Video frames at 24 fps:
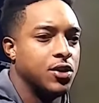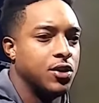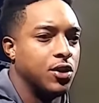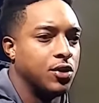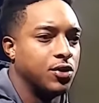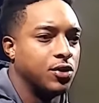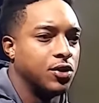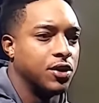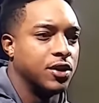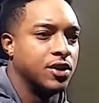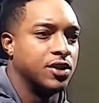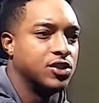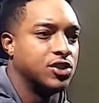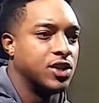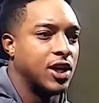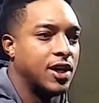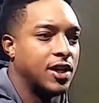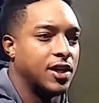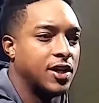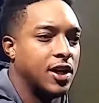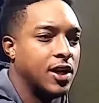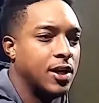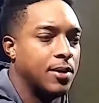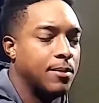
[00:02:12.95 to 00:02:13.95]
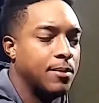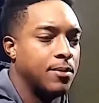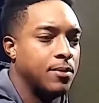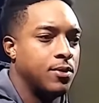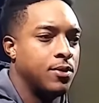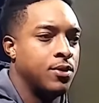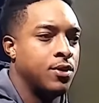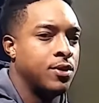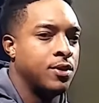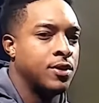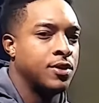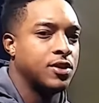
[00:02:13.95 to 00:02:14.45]
They're going
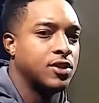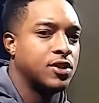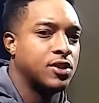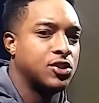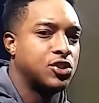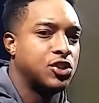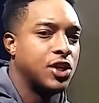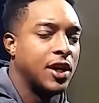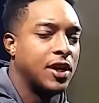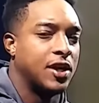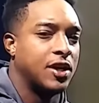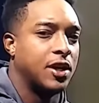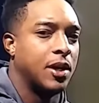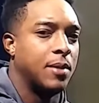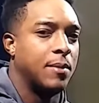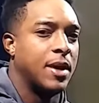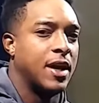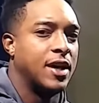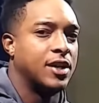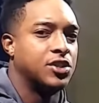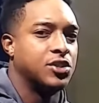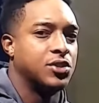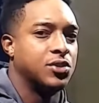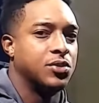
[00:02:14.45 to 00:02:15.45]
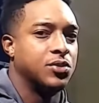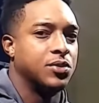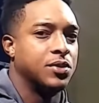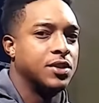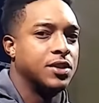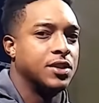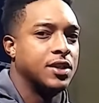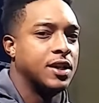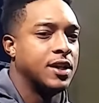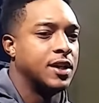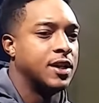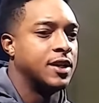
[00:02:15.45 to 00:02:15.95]
to try to come at you,
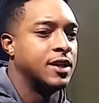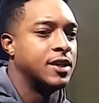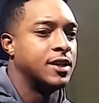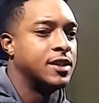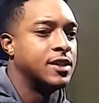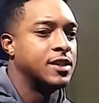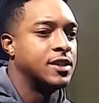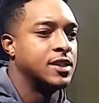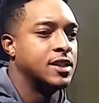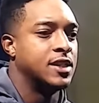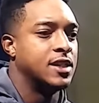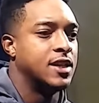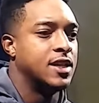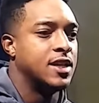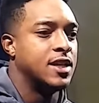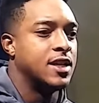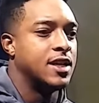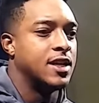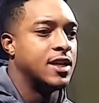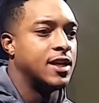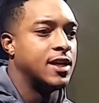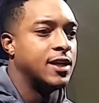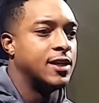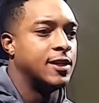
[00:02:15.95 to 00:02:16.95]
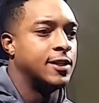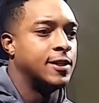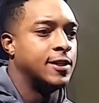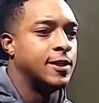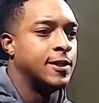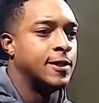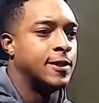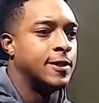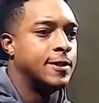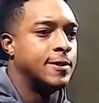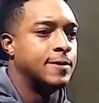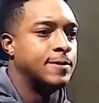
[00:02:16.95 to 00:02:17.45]
and
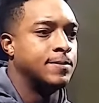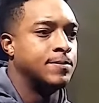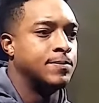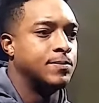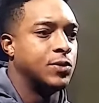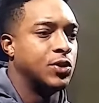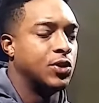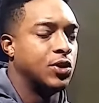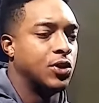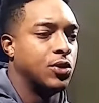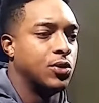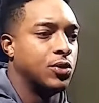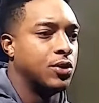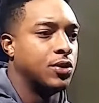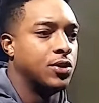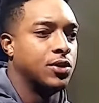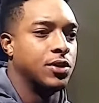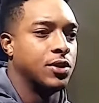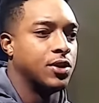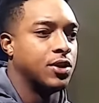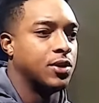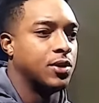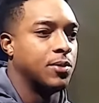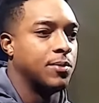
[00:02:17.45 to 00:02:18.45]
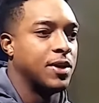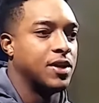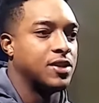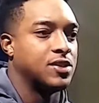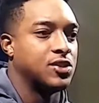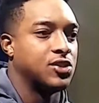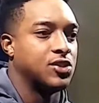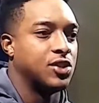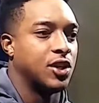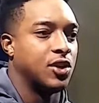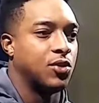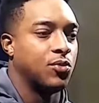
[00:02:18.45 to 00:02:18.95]
they're going to
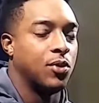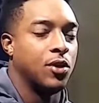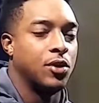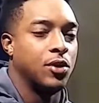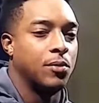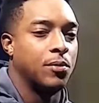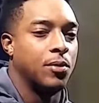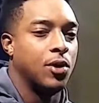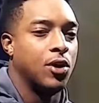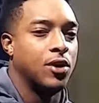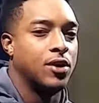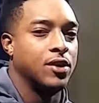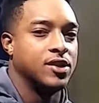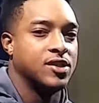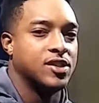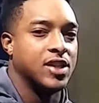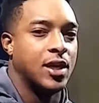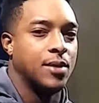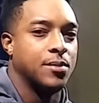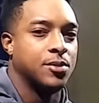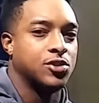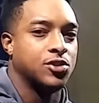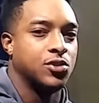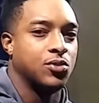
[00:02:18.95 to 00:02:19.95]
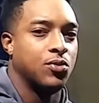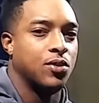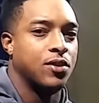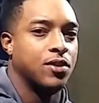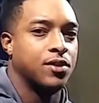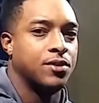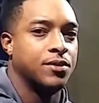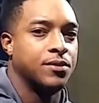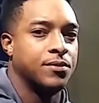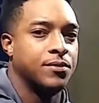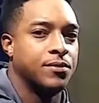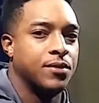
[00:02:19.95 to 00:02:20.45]
basically try to run the ball, establish the
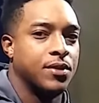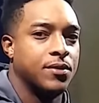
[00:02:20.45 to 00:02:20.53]
run.